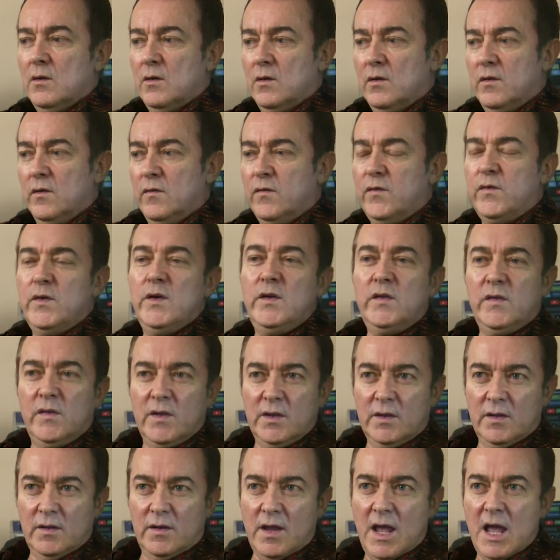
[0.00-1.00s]
the first
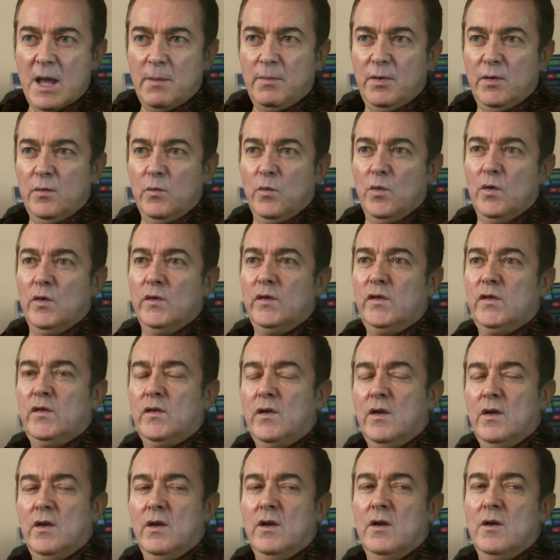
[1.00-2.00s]
thing that happened was
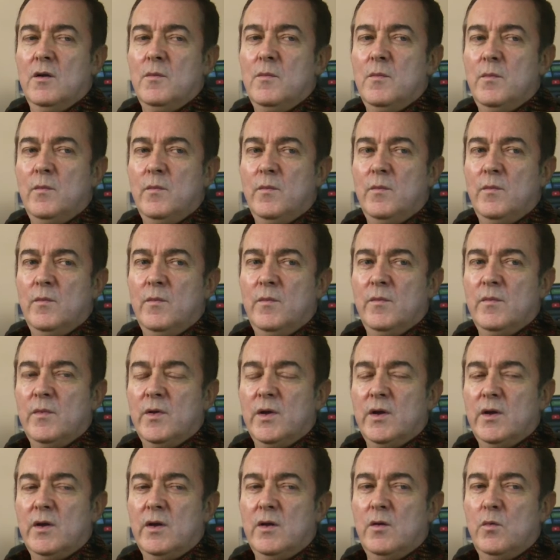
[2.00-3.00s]
um,
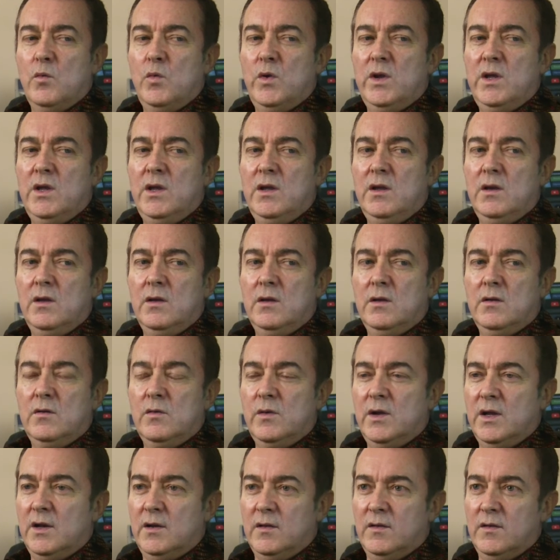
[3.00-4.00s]
we
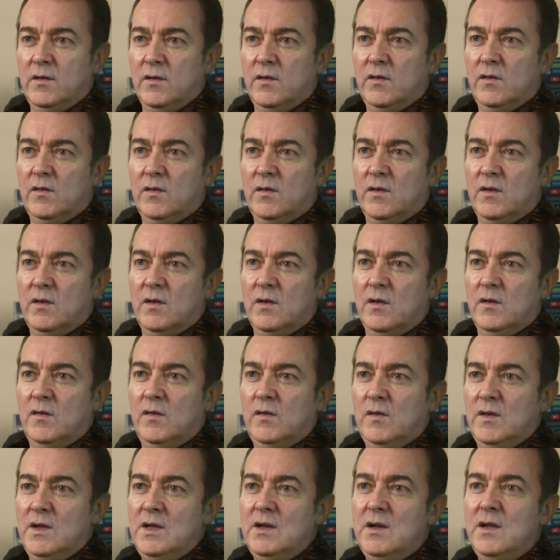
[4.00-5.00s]
created this uh,
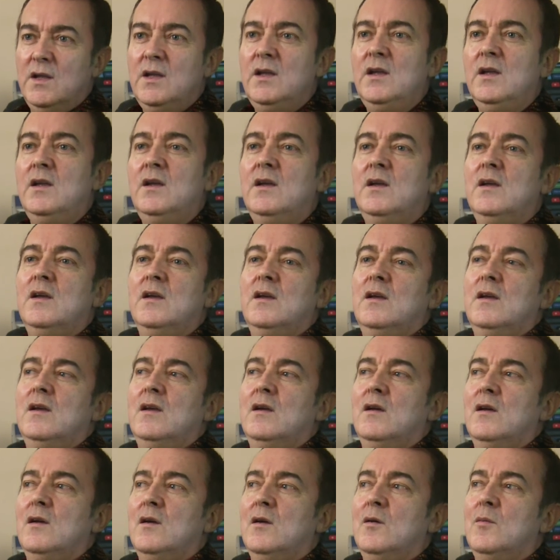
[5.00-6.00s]
CD
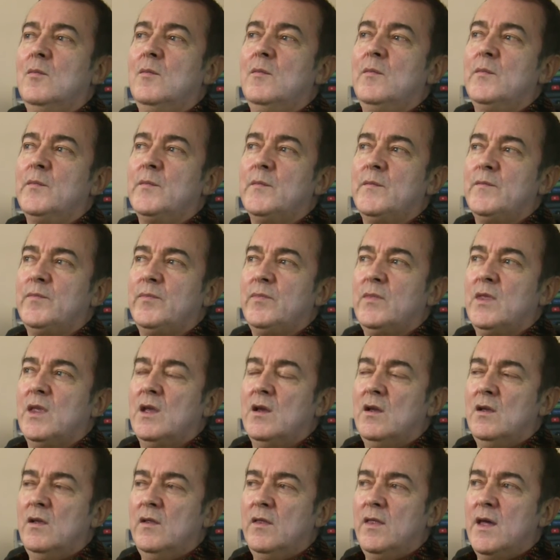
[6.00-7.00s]
um,
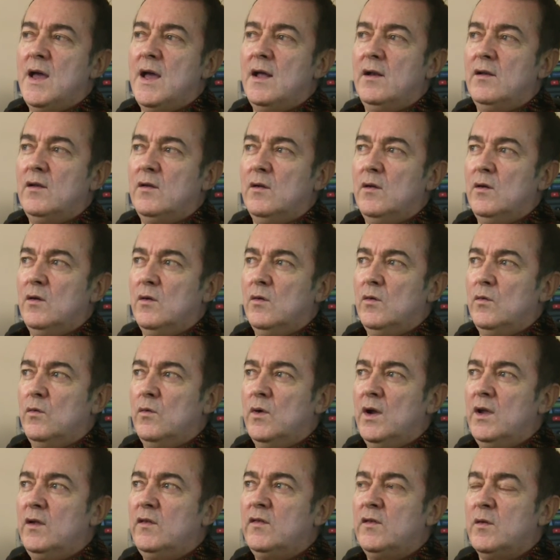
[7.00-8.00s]
that
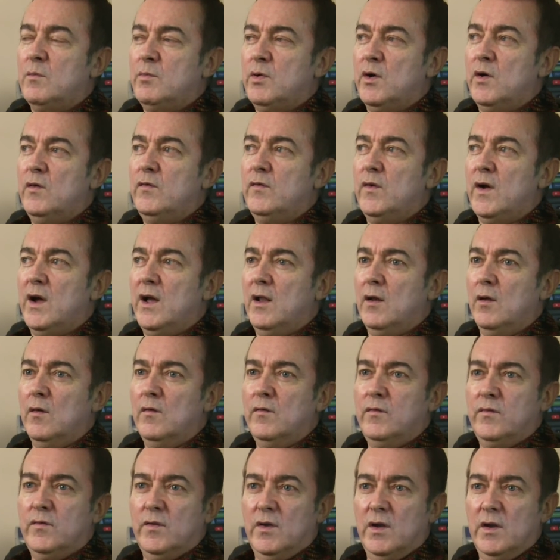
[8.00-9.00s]
raised the profile
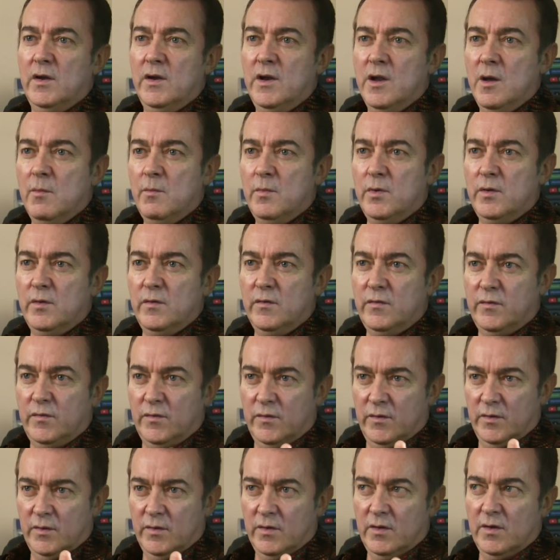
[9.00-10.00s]
of a number of
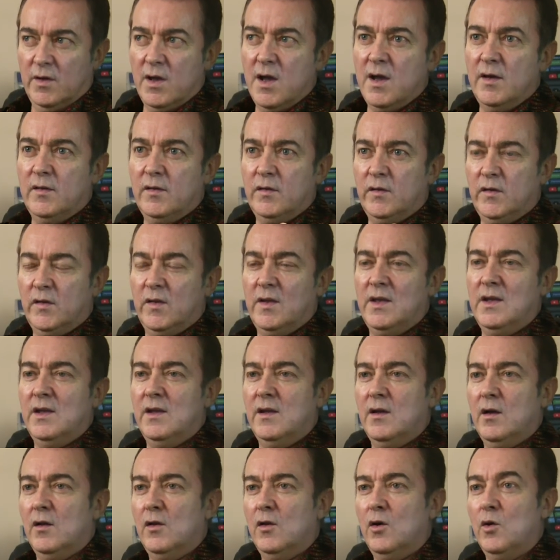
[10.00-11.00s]
artists
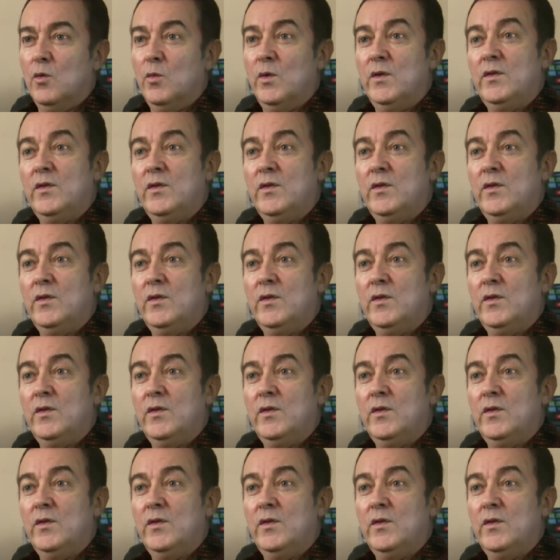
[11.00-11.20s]
here, along